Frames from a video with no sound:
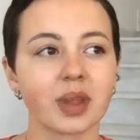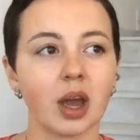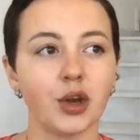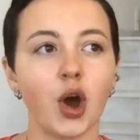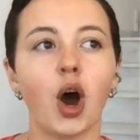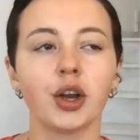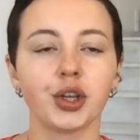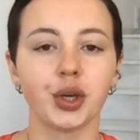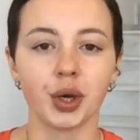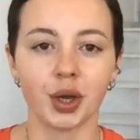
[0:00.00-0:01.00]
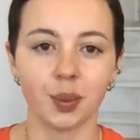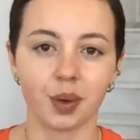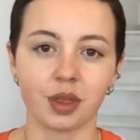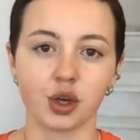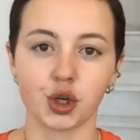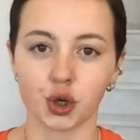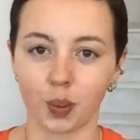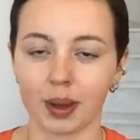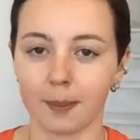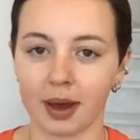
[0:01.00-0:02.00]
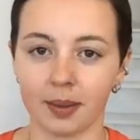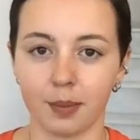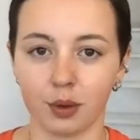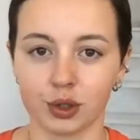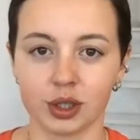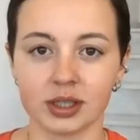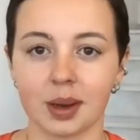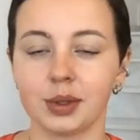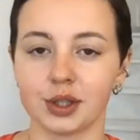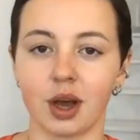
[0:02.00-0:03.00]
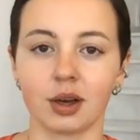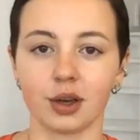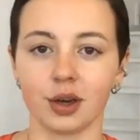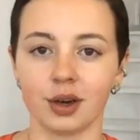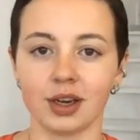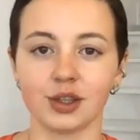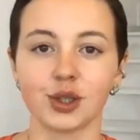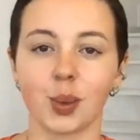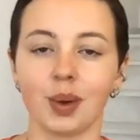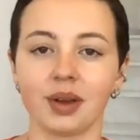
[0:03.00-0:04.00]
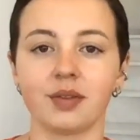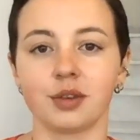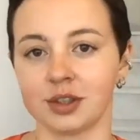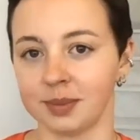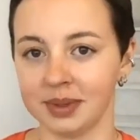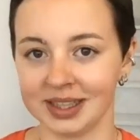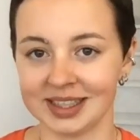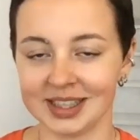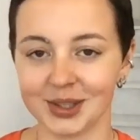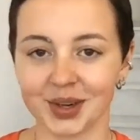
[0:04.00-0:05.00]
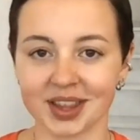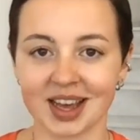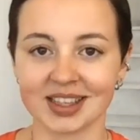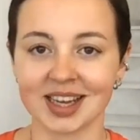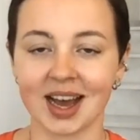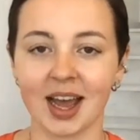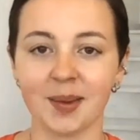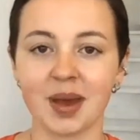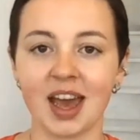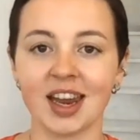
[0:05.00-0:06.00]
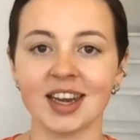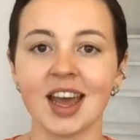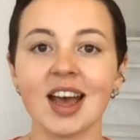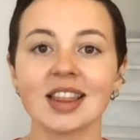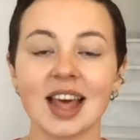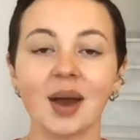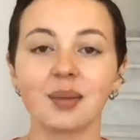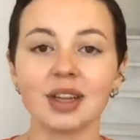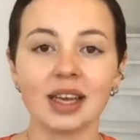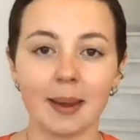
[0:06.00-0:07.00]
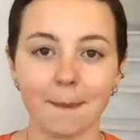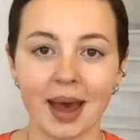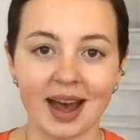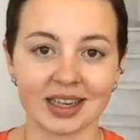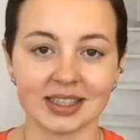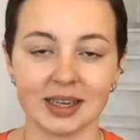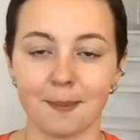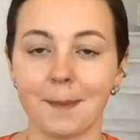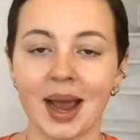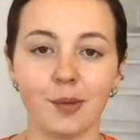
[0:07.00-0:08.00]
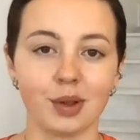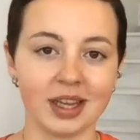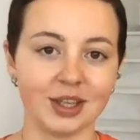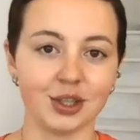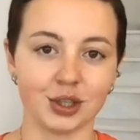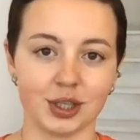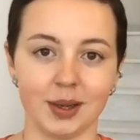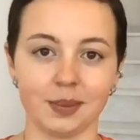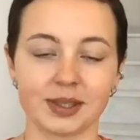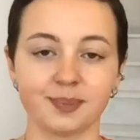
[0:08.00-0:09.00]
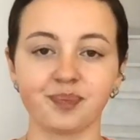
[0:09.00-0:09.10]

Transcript: not good with showing my emotions. I was not good in showing vulnerability during that time, and that really impacted my relationships